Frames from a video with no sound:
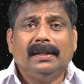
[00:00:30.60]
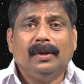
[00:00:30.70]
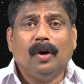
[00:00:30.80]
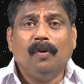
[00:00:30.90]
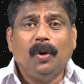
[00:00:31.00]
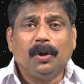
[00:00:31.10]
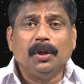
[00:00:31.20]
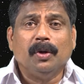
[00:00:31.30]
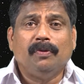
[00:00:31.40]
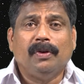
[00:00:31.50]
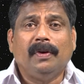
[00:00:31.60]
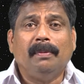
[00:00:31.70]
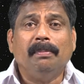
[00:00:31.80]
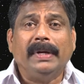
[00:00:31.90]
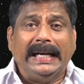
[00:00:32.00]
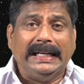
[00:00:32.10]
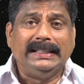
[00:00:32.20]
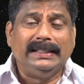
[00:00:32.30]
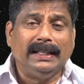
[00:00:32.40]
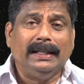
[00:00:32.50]
overlooking of our
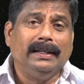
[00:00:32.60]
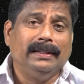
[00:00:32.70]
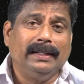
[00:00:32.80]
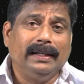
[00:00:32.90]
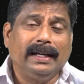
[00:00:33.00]
merits and